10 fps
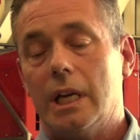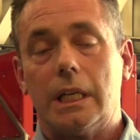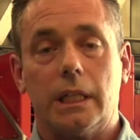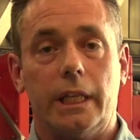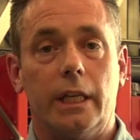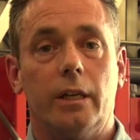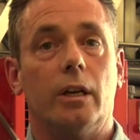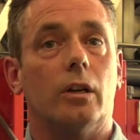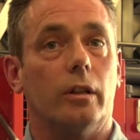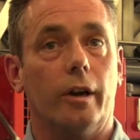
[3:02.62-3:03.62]
clean
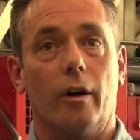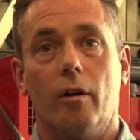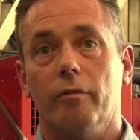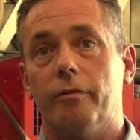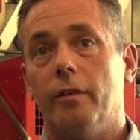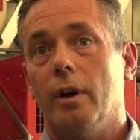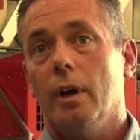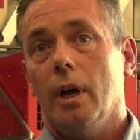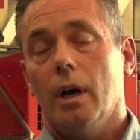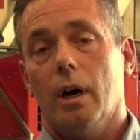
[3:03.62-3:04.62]
and clear of
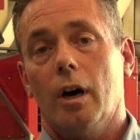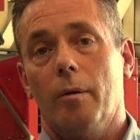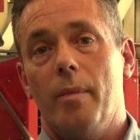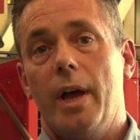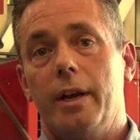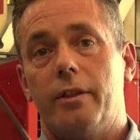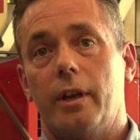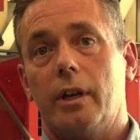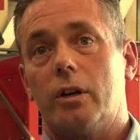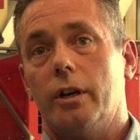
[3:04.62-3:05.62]

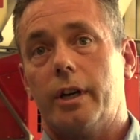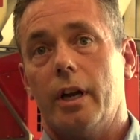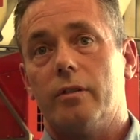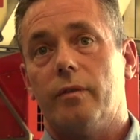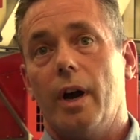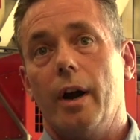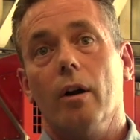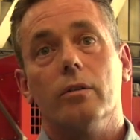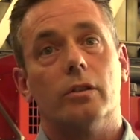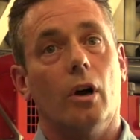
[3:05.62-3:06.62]
anything that could catch fire.
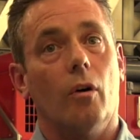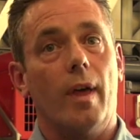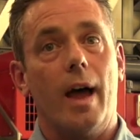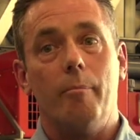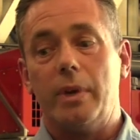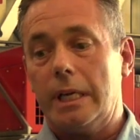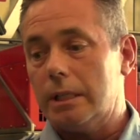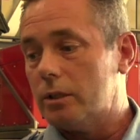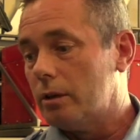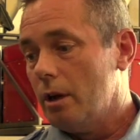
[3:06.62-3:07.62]
So that
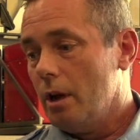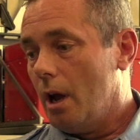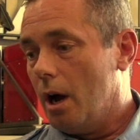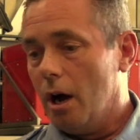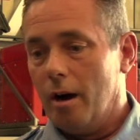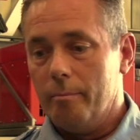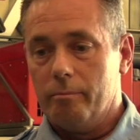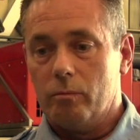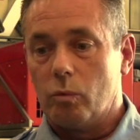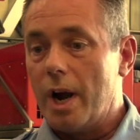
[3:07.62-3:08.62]
means
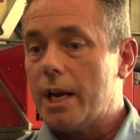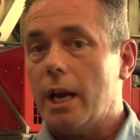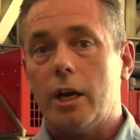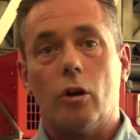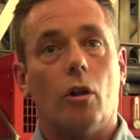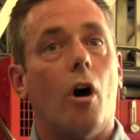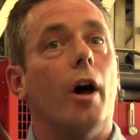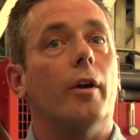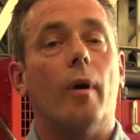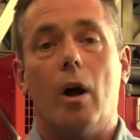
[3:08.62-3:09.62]
raking your
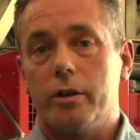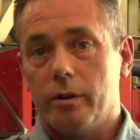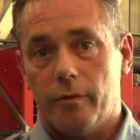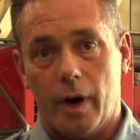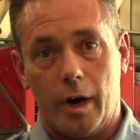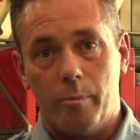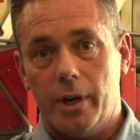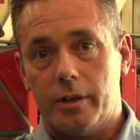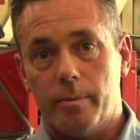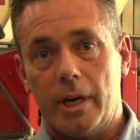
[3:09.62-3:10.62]
lawn around your fire
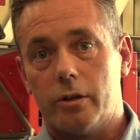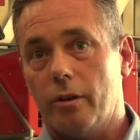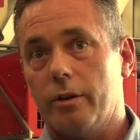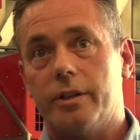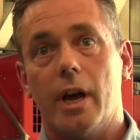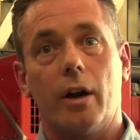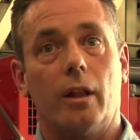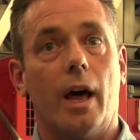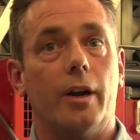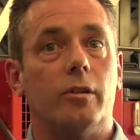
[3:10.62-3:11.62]
pit to make sure there's not a
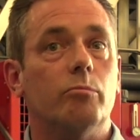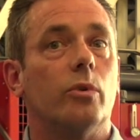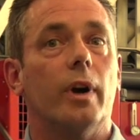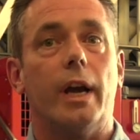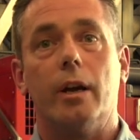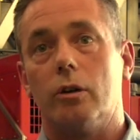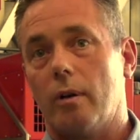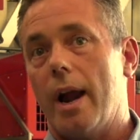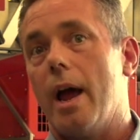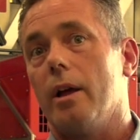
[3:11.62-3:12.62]
lot of debris and
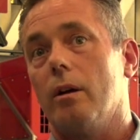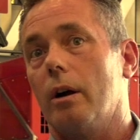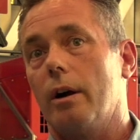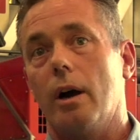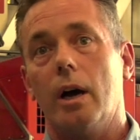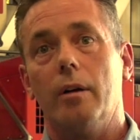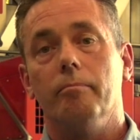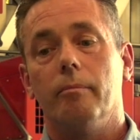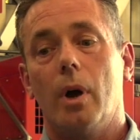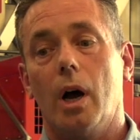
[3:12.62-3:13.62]
grass
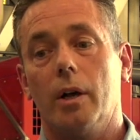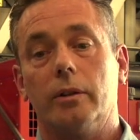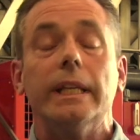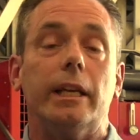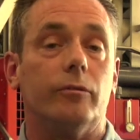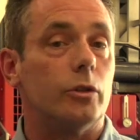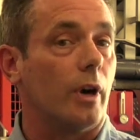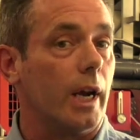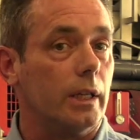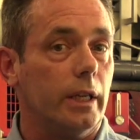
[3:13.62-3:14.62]
or leaves,
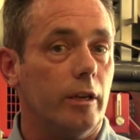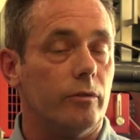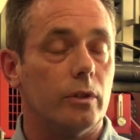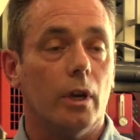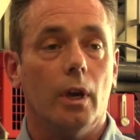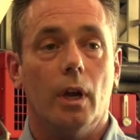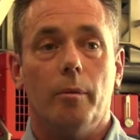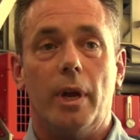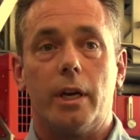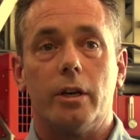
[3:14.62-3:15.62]
dried leaves.
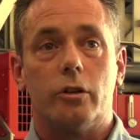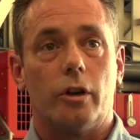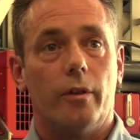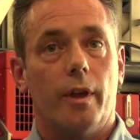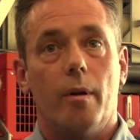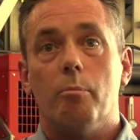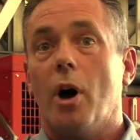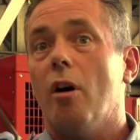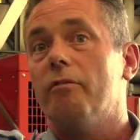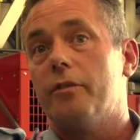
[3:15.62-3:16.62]
Making sure that
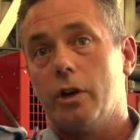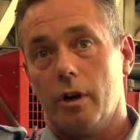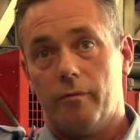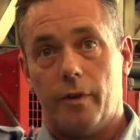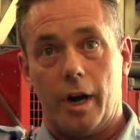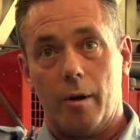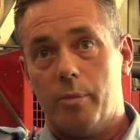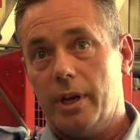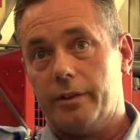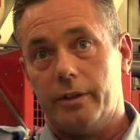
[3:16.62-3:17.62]
above your fire
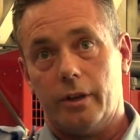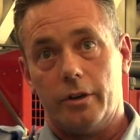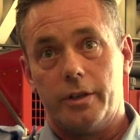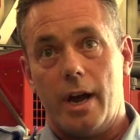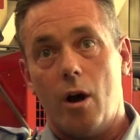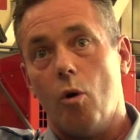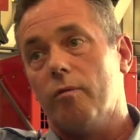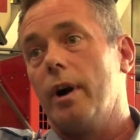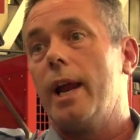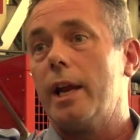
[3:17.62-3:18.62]
pit that there's not
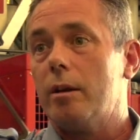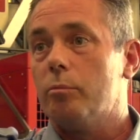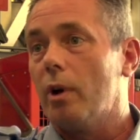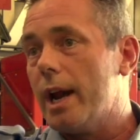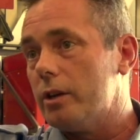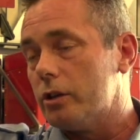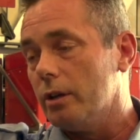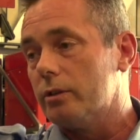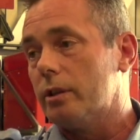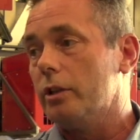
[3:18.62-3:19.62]
overhanging
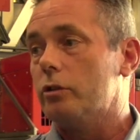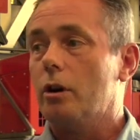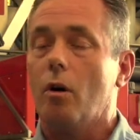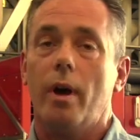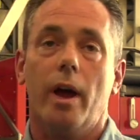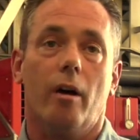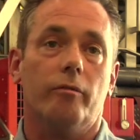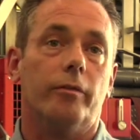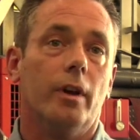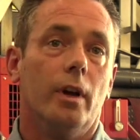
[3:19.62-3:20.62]
branches, that you don't
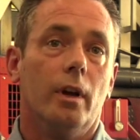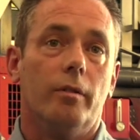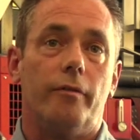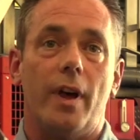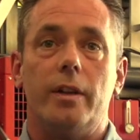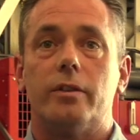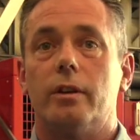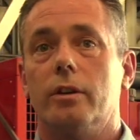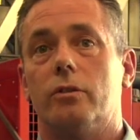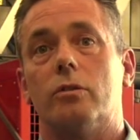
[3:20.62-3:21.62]
have
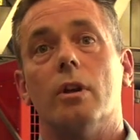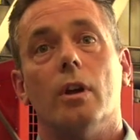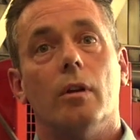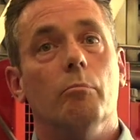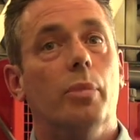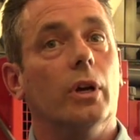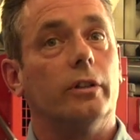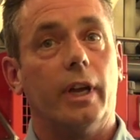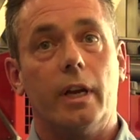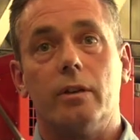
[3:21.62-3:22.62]
fences,
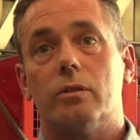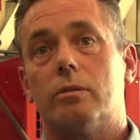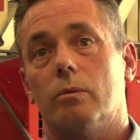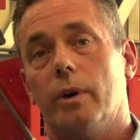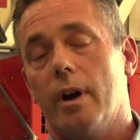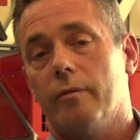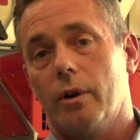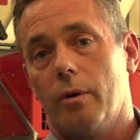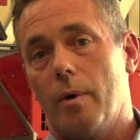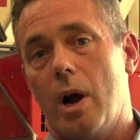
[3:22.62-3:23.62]
buildings,
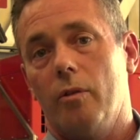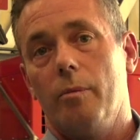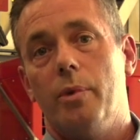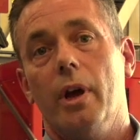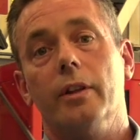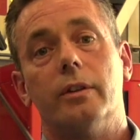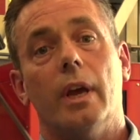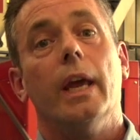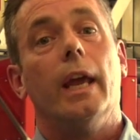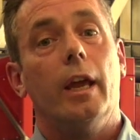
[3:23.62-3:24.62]
whatever around the pits.
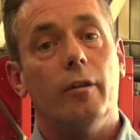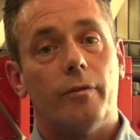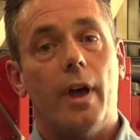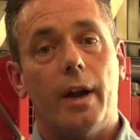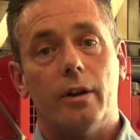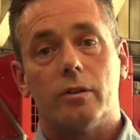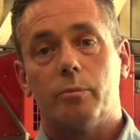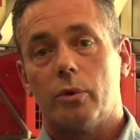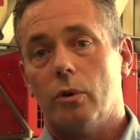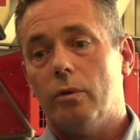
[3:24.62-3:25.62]
If that is
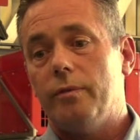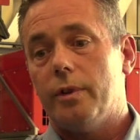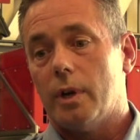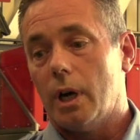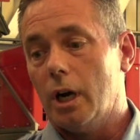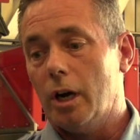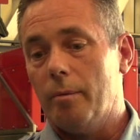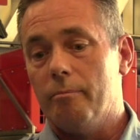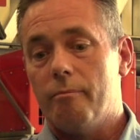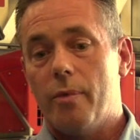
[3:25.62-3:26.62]
approved,
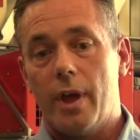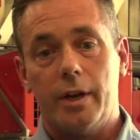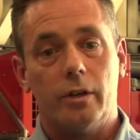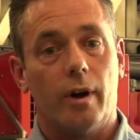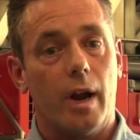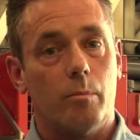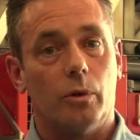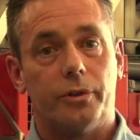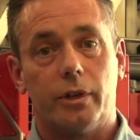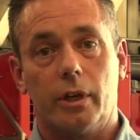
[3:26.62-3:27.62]
then you're
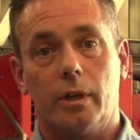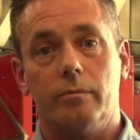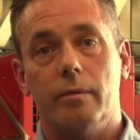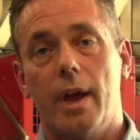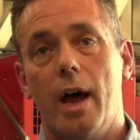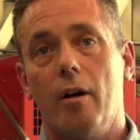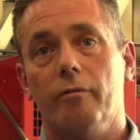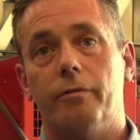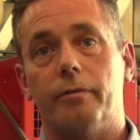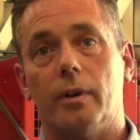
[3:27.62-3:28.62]
able to
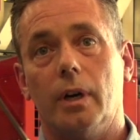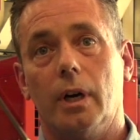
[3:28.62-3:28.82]
have